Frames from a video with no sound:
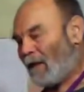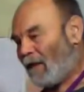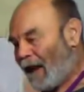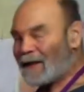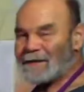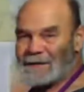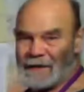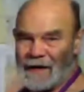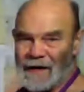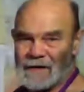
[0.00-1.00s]
that is the
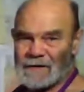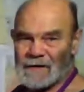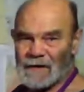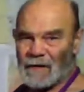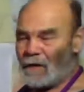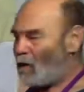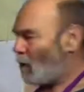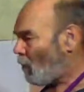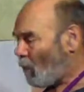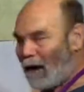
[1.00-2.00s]
case,
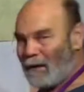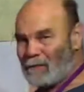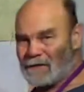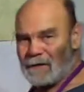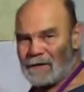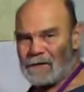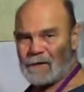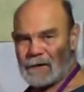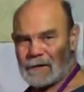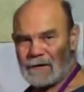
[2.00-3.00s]
why would you need
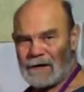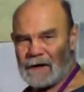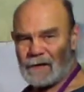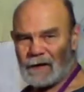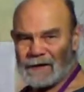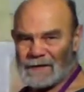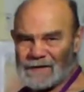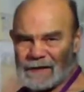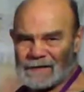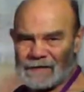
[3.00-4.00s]
to take a look at
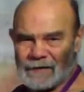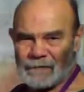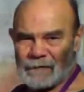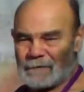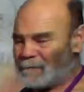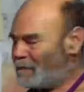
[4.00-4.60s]
60 different